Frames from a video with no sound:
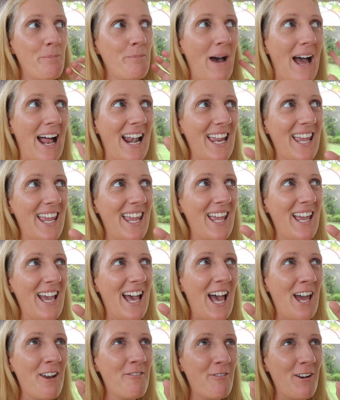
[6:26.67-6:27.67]
Bali
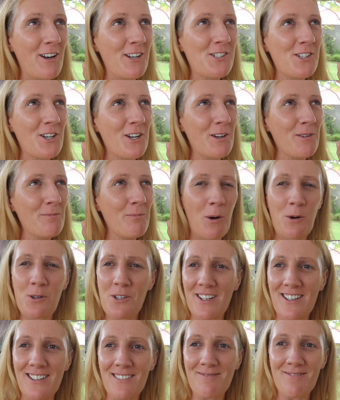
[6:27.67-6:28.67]
Adventure
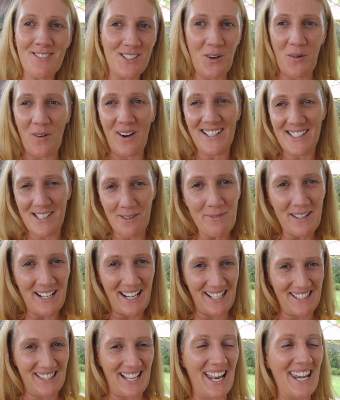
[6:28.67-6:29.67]
Motor store, something
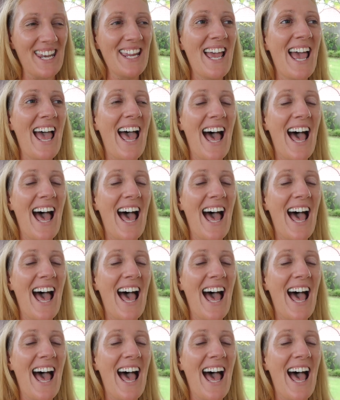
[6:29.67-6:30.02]
like that.